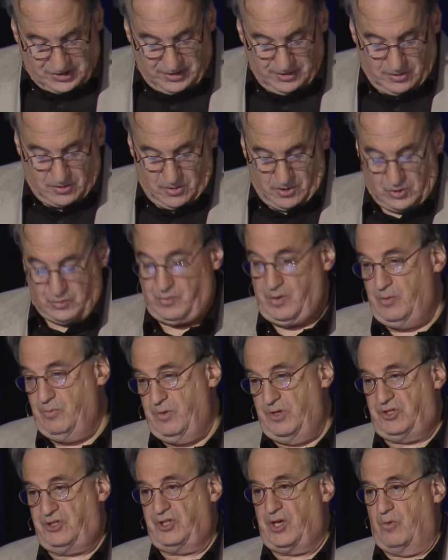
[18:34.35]
in the country
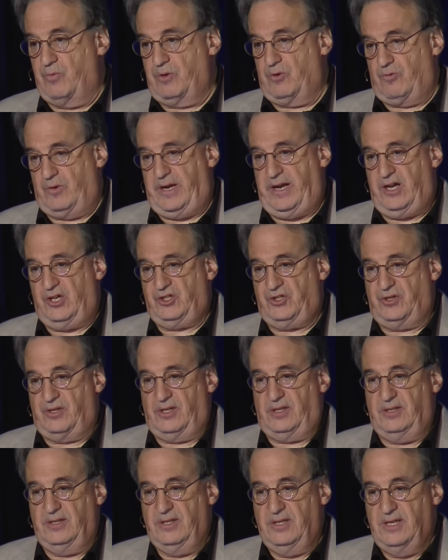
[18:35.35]
were so
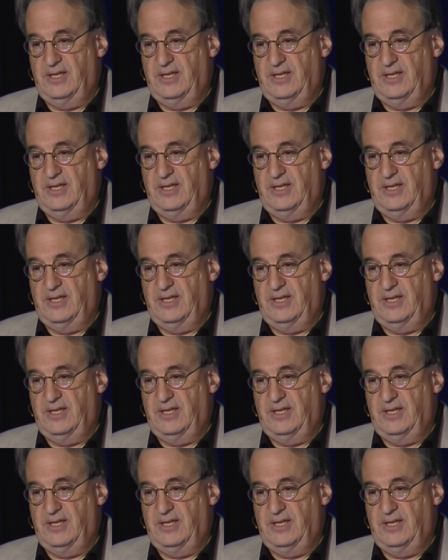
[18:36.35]
irrational